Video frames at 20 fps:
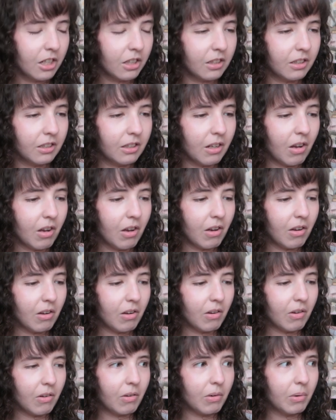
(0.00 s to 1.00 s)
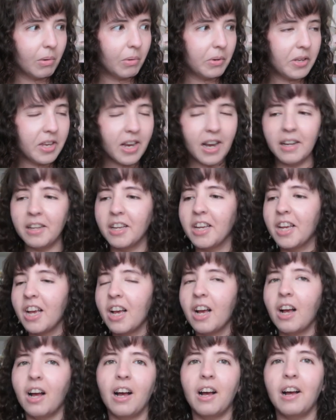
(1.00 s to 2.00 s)
So yeah,
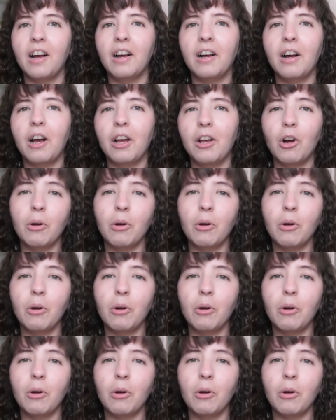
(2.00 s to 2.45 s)
I